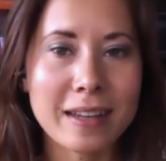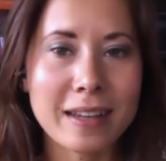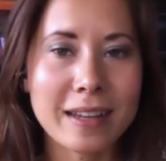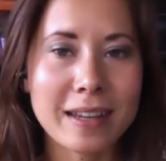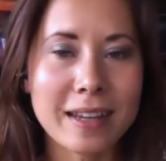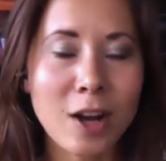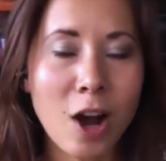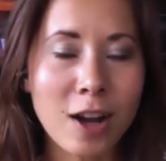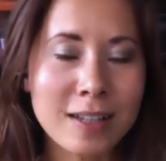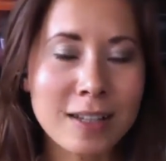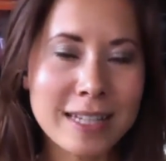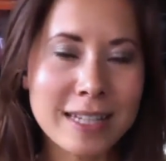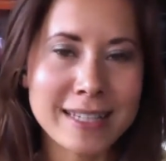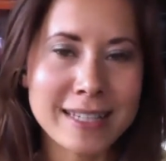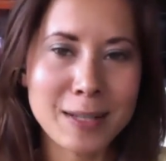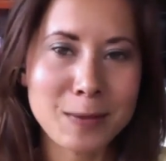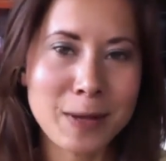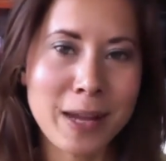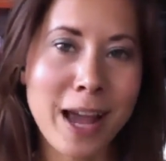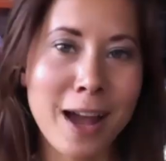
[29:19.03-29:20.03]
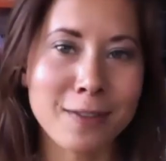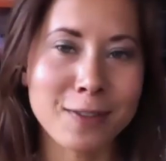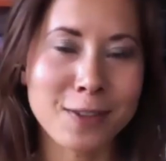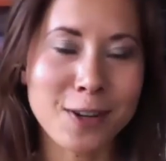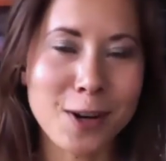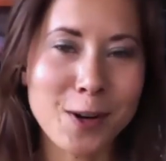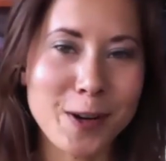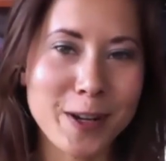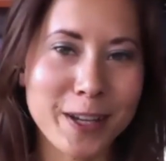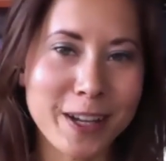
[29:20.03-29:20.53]
contest that we have
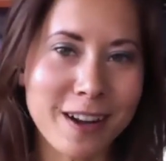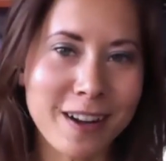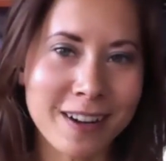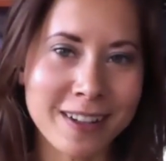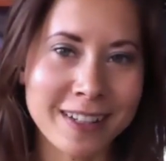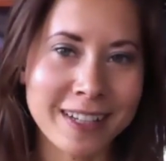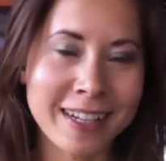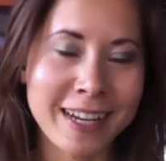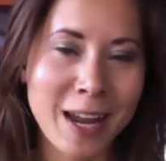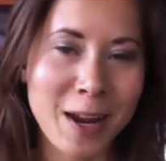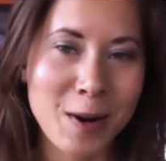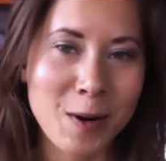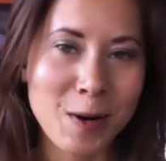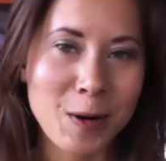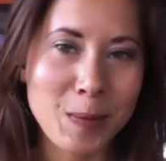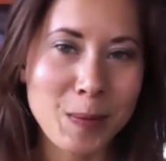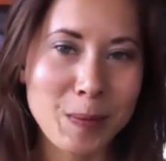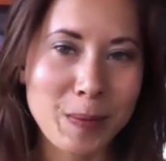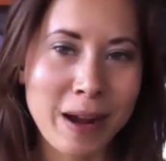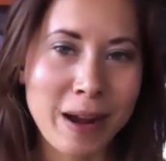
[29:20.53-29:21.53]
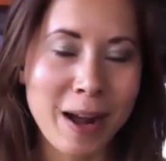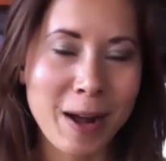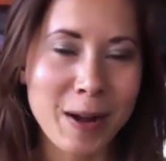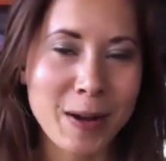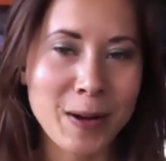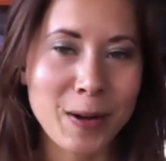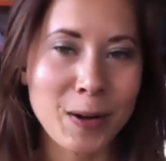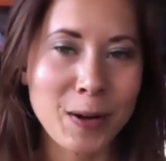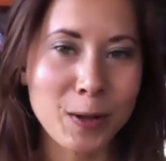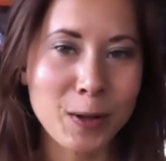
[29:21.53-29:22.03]
going on, and I hope
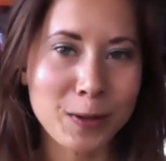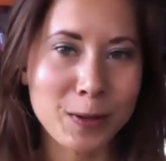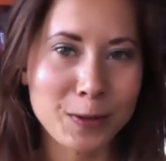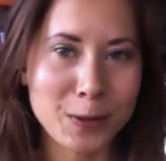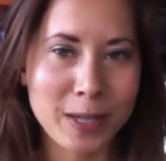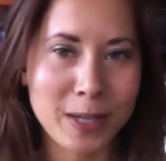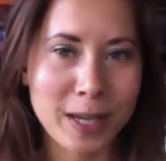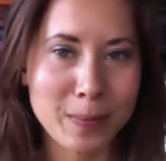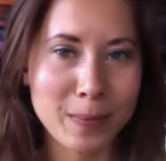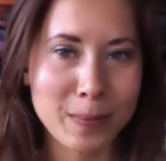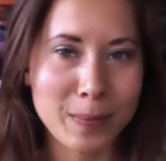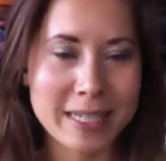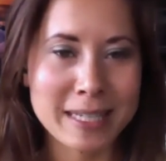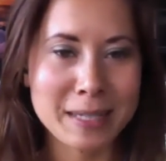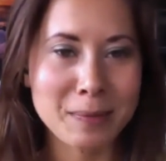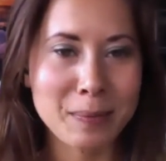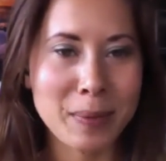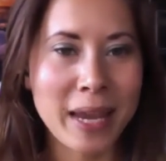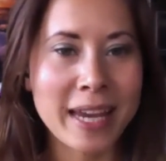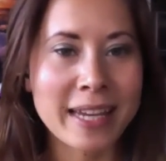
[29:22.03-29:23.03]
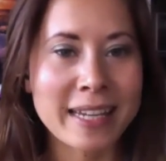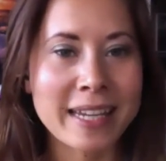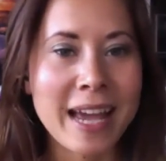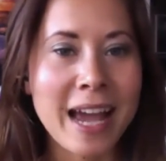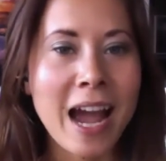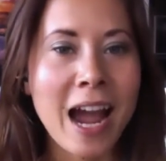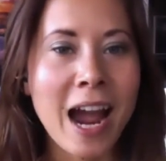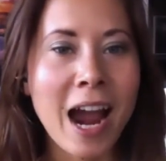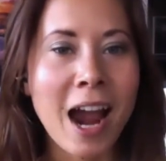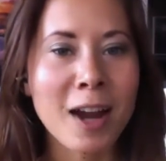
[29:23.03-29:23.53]
all of you can participate.
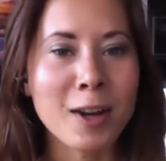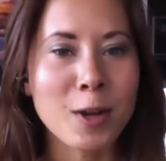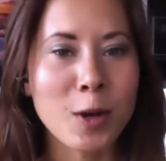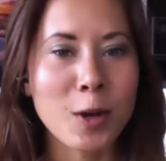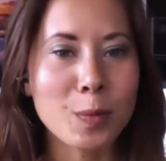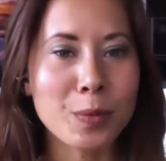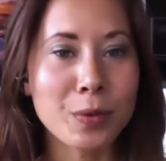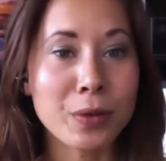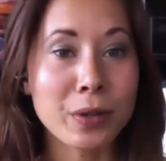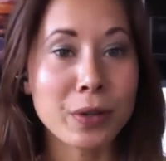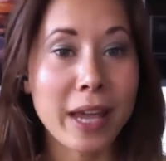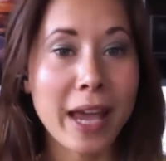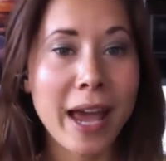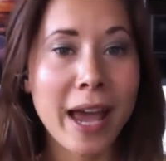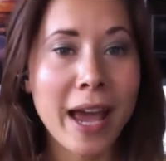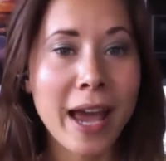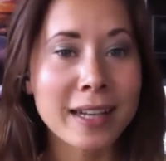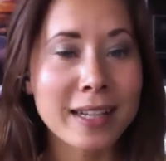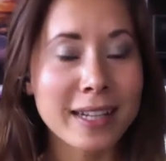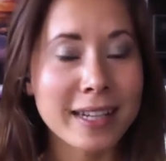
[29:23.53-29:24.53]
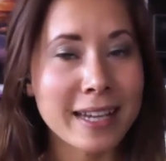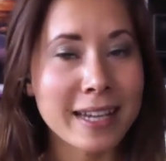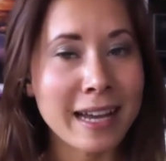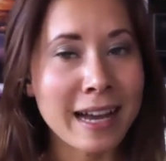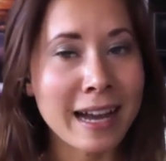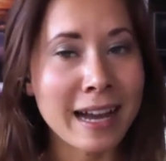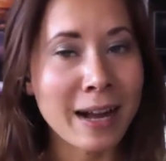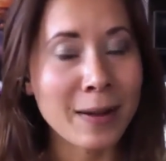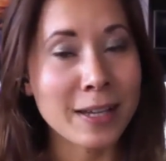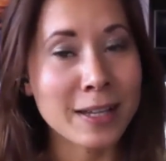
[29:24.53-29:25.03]
I know Brianne
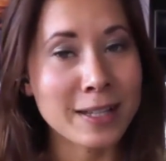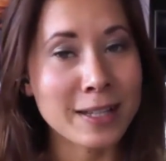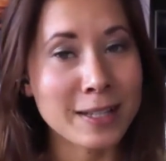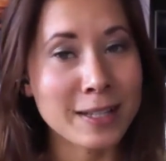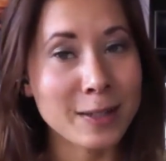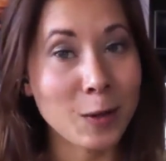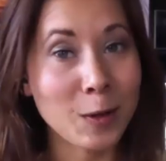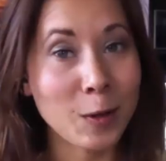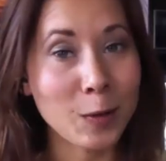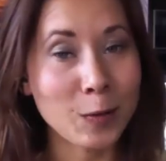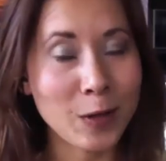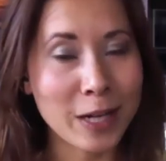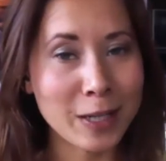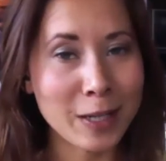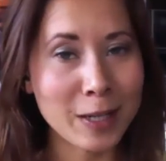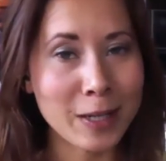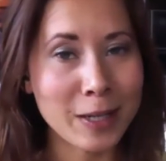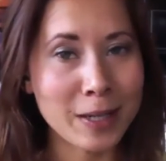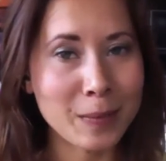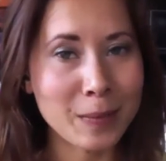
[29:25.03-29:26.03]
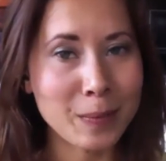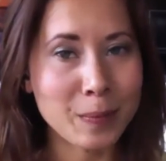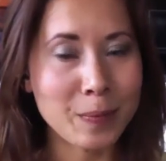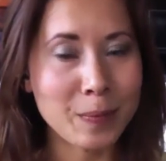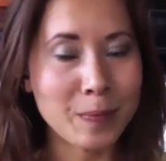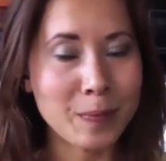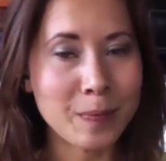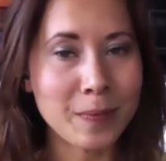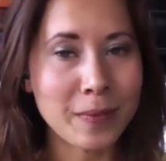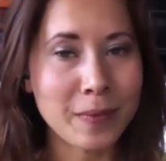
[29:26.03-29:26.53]
is already
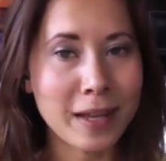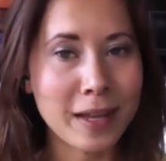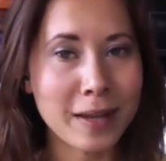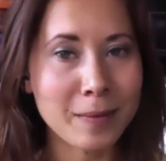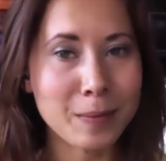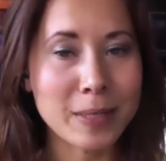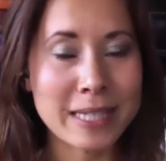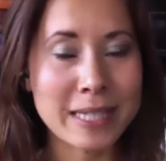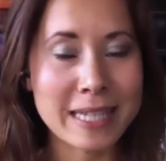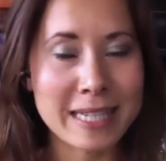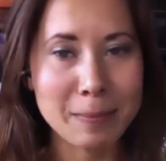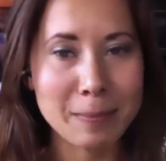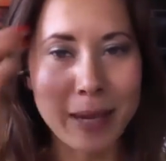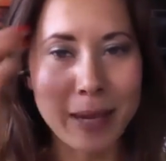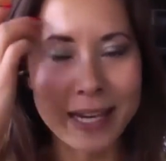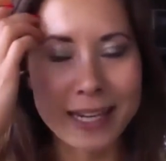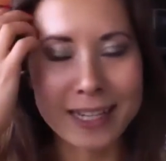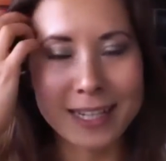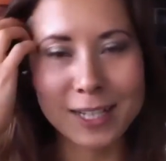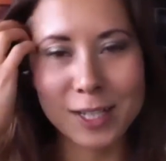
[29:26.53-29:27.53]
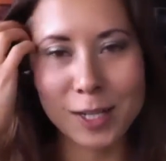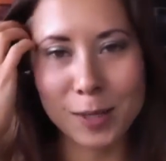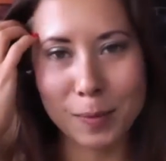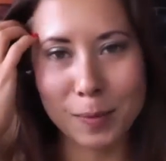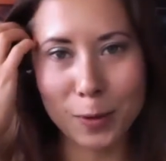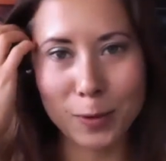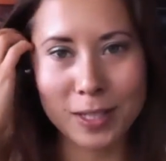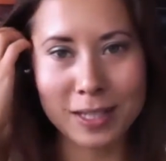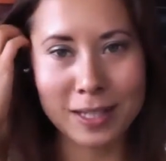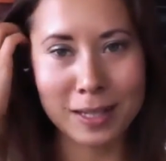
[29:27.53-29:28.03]
participating. She
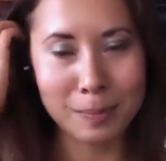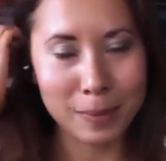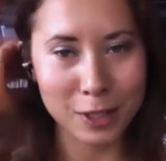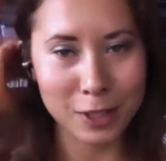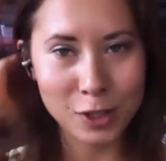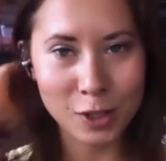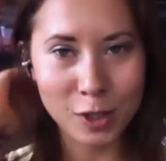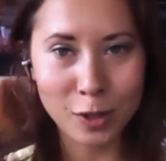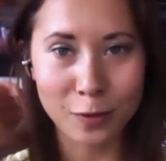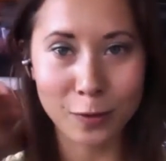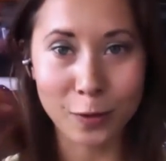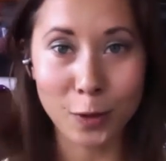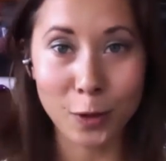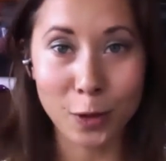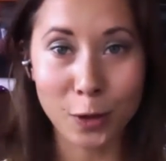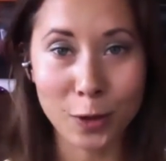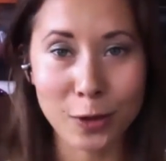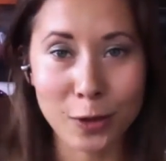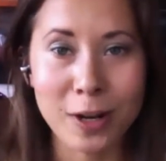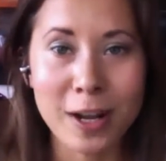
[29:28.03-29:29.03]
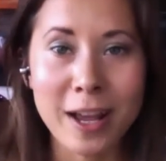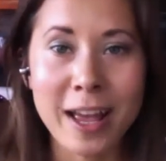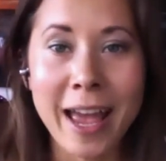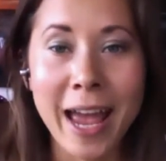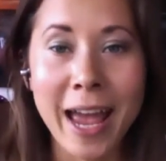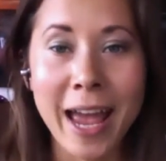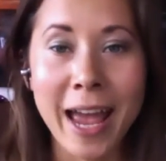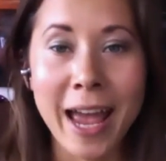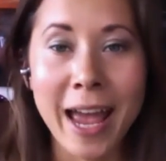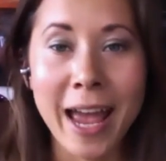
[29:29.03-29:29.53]
posted a picture of her
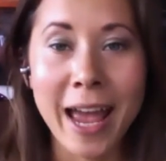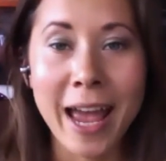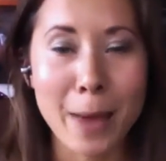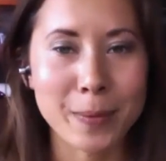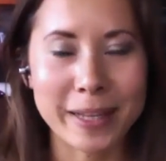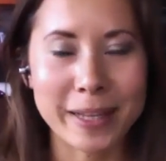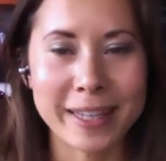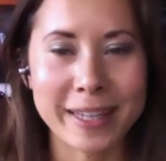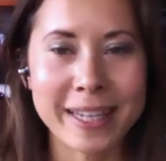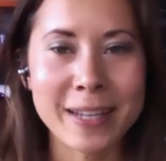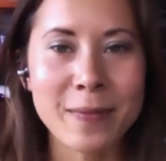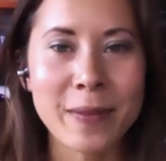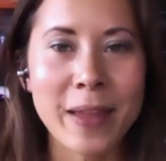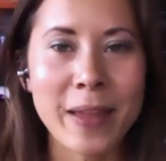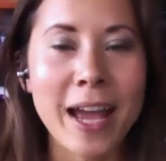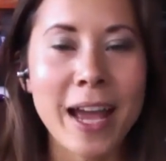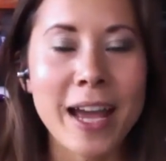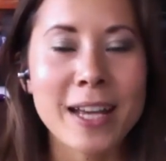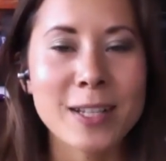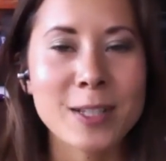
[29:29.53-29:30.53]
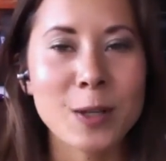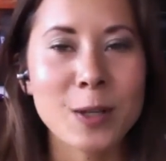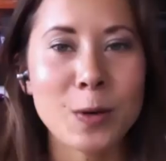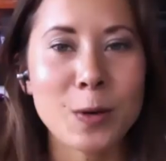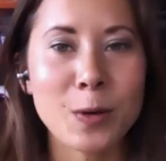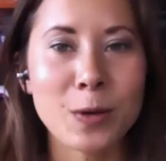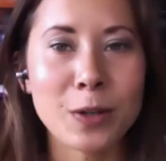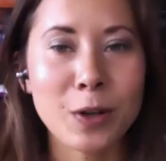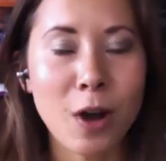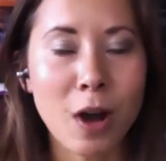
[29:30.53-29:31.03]
Happy Belly.
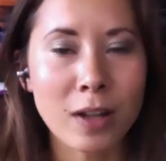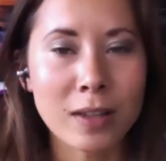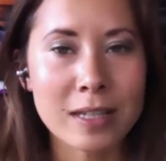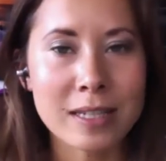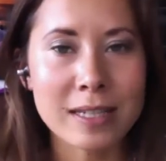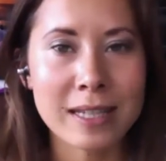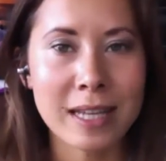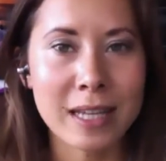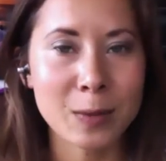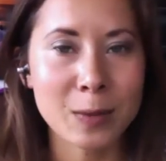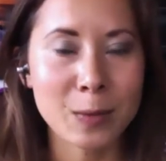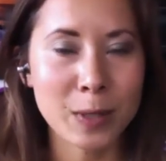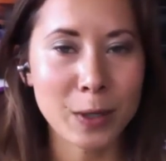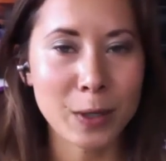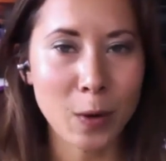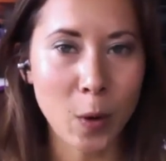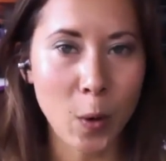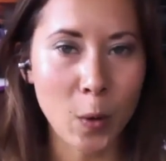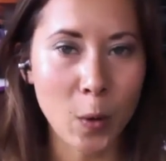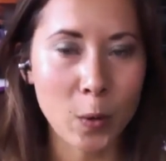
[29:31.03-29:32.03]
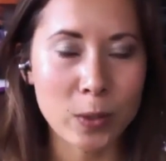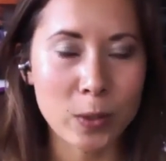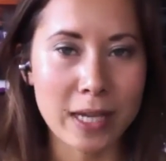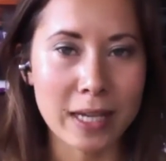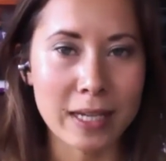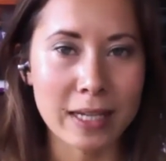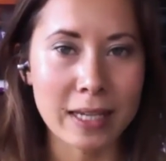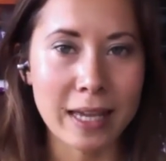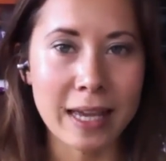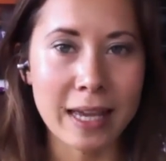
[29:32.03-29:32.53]
So the contest that we're
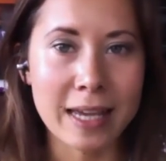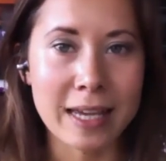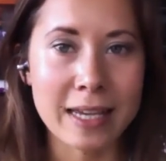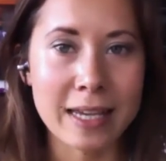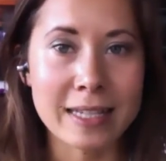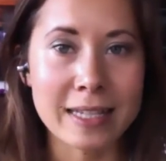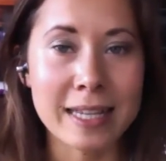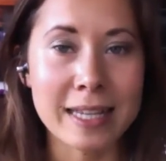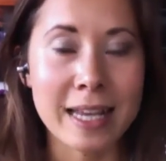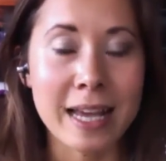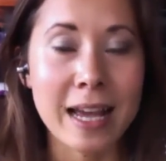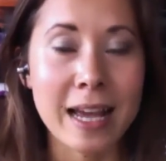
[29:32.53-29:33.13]
holding is